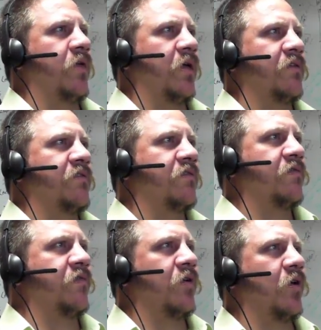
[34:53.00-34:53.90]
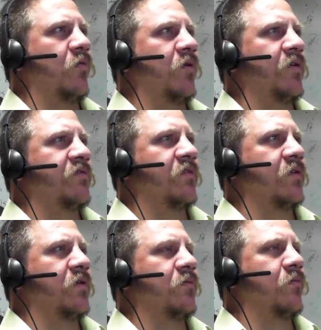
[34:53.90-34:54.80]
this for no
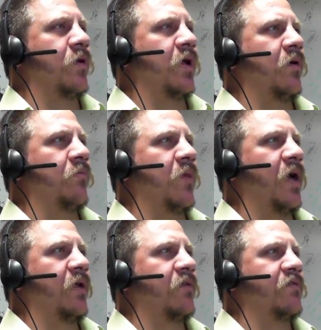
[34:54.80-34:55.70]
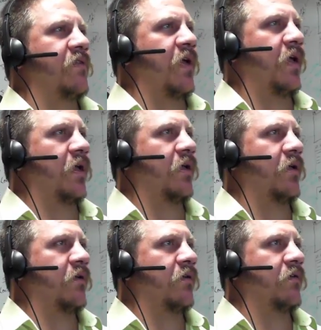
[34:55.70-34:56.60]
reason, what I might say
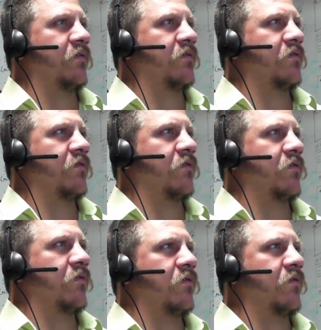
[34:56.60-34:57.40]
is,